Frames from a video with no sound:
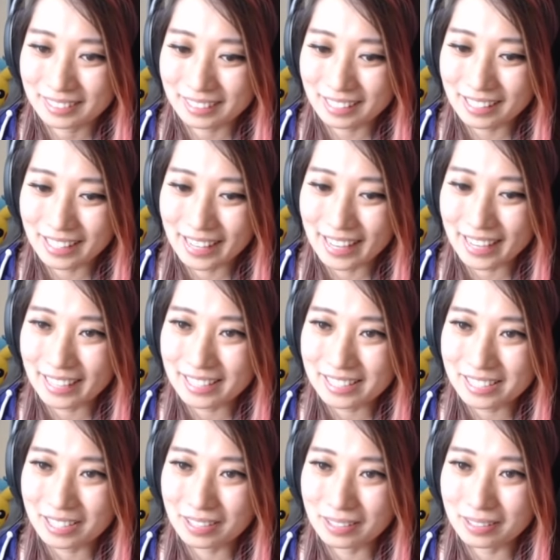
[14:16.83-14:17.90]
Okay,
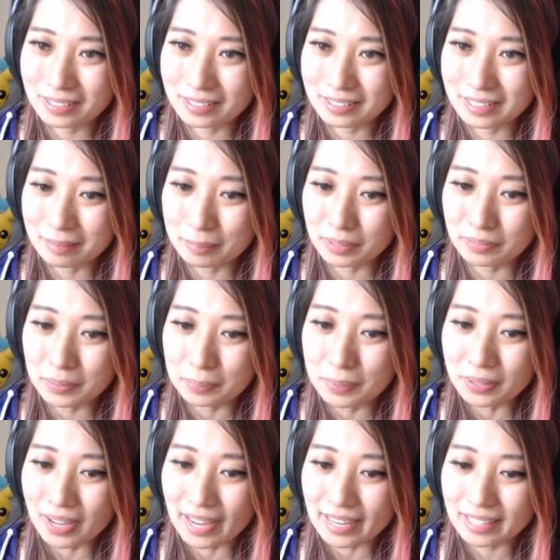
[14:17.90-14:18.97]
so the
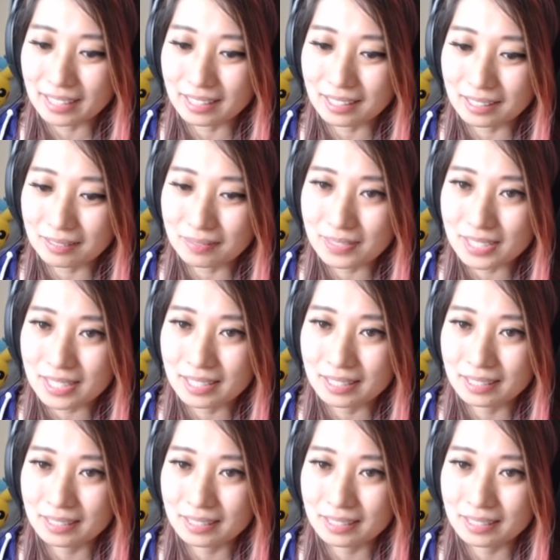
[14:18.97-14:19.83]
movable items,